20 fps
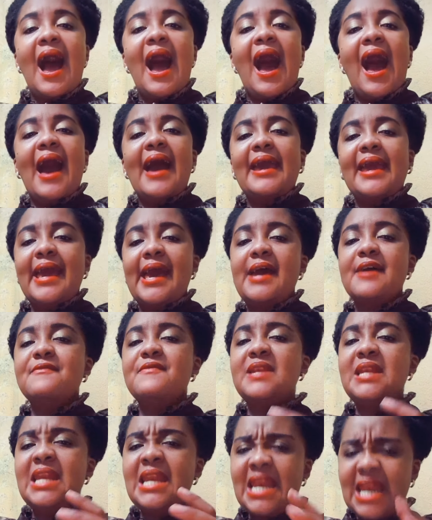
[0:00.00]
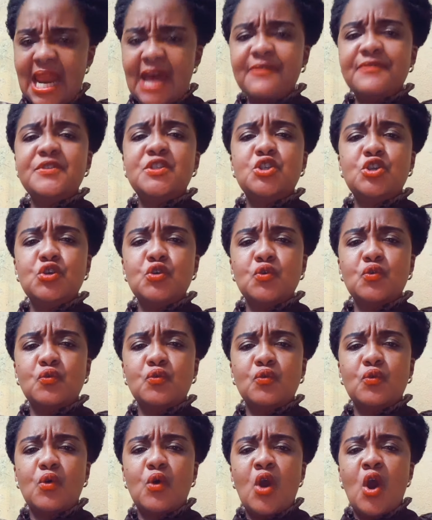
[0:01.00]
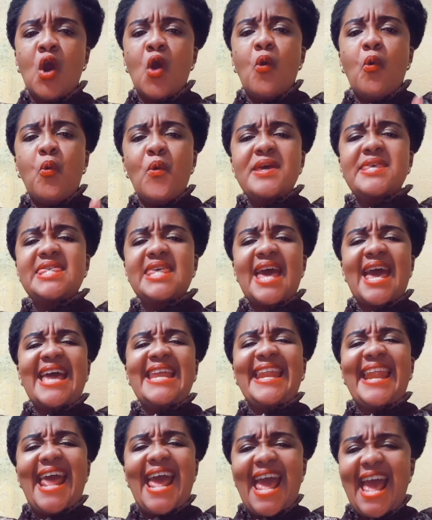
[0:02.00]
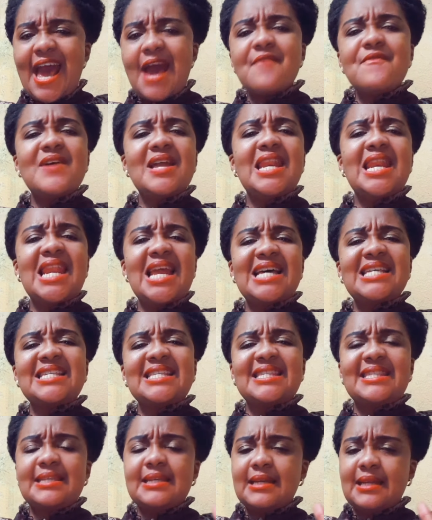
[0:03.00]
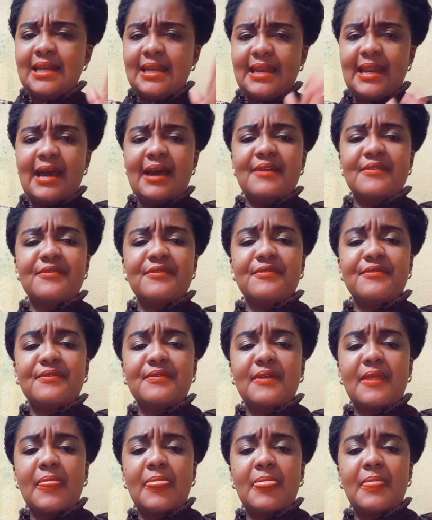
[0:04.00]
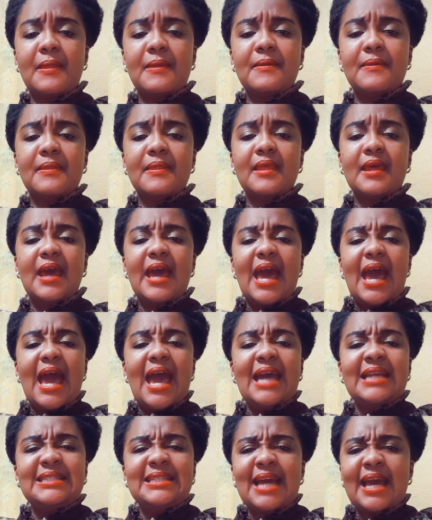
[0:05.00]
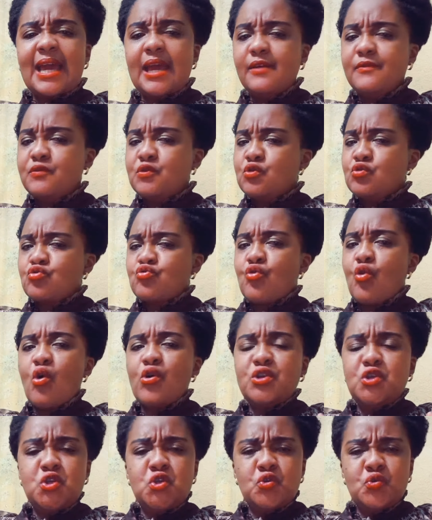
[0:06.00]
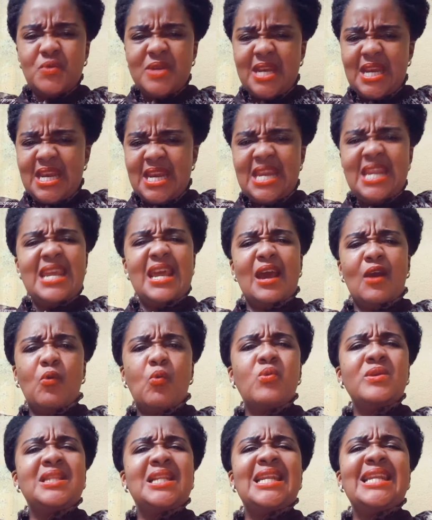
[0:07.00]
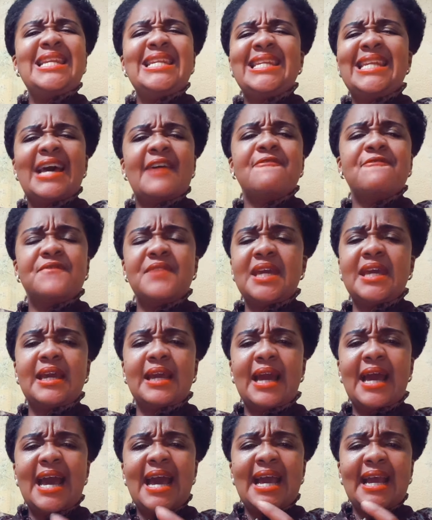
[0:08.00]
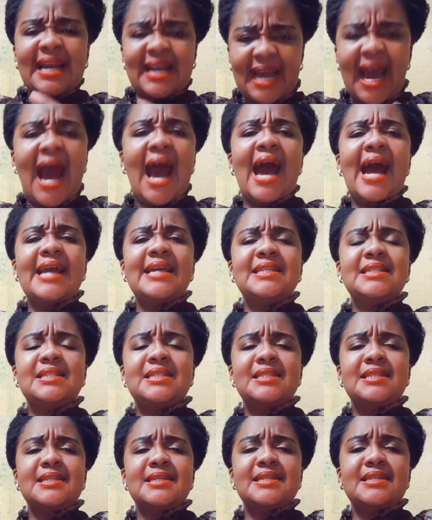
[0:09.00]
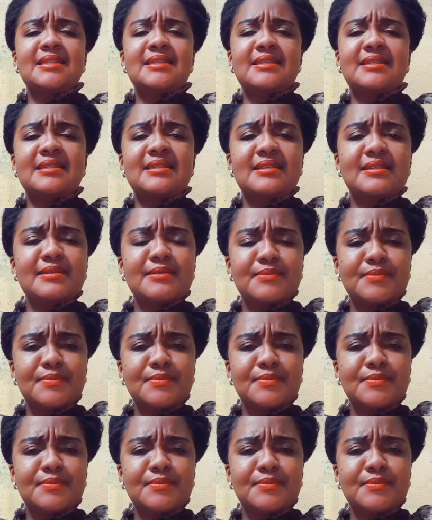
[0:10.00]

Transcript: I have loved you with an everlasting love. And I have drawn you near with loving kindness.